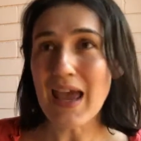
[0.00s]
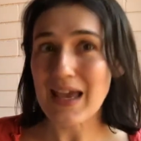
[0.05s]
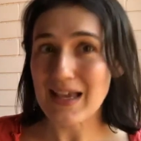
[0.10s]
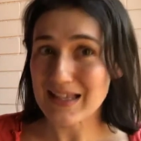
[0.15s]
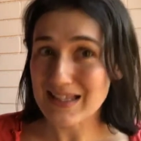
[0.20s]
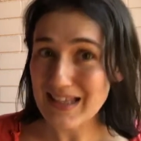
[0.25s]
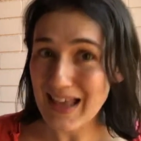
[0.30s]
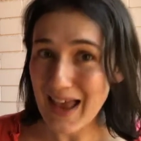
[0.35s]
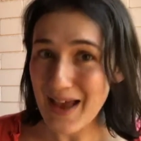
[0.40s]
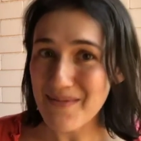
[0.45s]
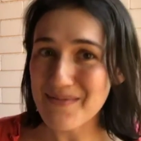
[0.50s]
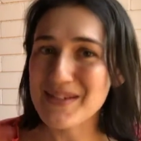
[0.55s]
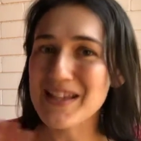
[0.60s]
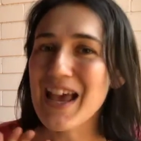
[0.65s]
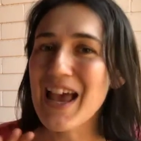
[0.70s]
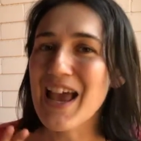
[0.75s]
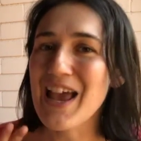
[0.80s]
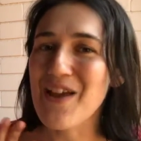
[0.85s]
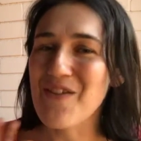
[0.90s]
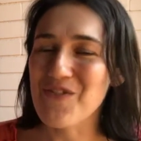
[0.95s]
Except
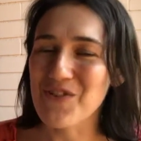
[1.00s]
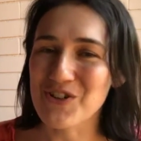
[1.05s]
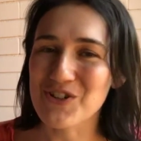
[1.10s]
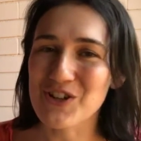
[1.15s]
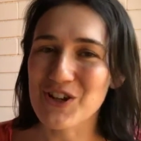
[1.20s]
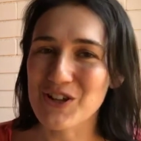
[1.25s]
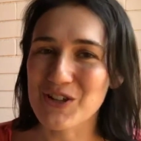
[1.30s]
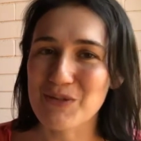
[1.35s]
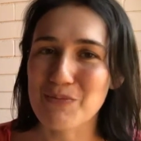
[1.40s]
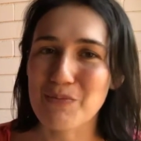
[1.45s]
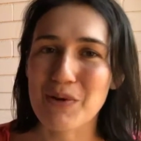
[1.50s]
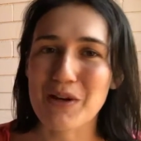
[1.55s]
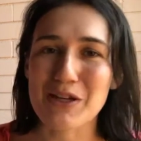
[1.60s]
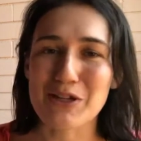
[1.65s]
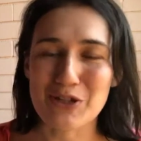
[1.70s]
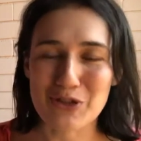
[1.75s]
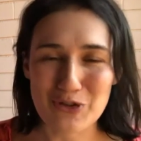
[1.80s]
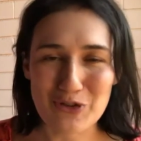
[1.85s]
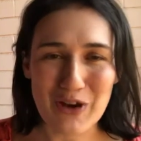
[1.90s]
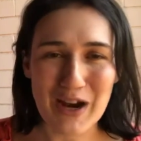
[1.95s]
if your child's pretty
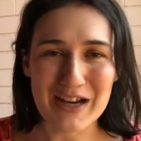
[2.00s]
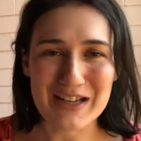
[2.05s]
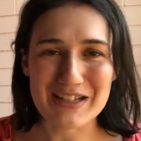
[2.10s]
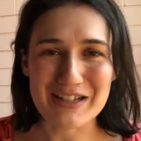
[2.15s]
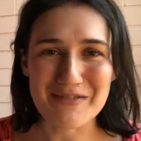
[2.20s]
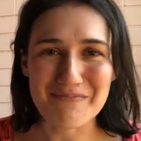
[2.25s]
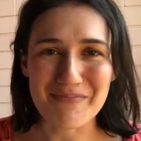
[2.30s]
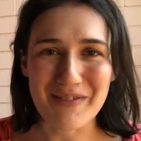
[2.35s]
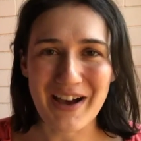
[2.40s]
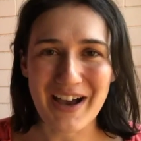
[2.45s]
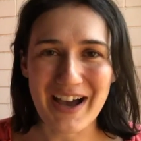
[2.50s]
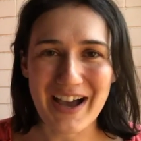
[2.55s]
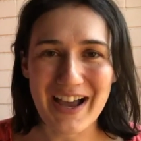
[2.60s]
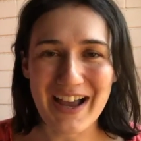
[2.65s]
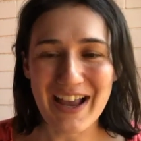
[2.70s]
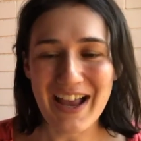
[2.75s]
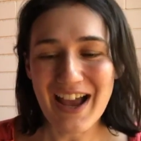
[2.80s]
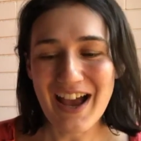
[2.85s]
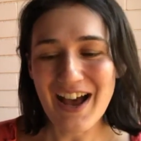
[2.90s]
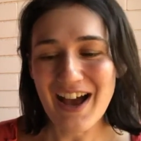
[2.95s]
distracted
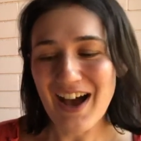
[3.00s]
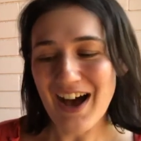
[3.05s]
by